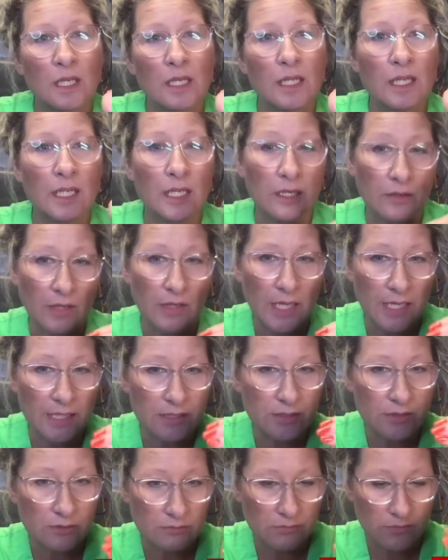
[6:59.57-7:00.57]

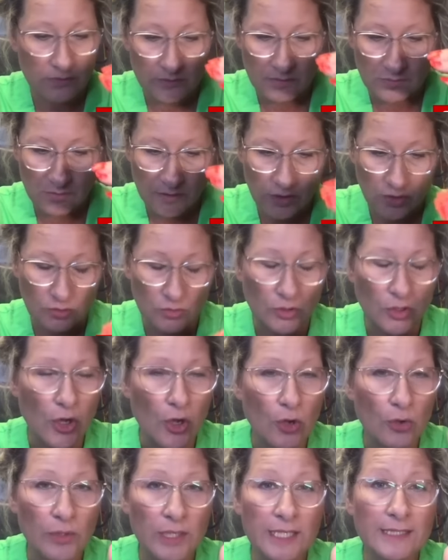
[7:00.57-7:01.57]
And you'll
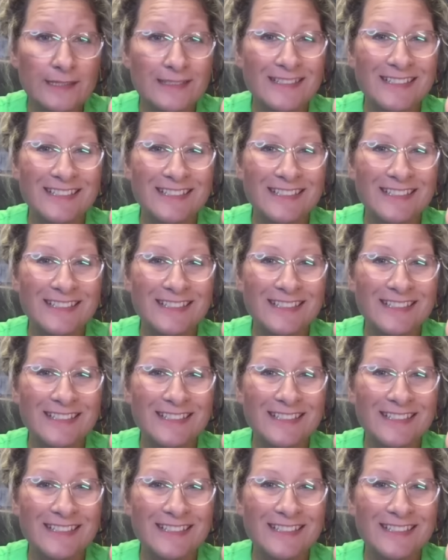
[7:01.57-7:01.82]
note it,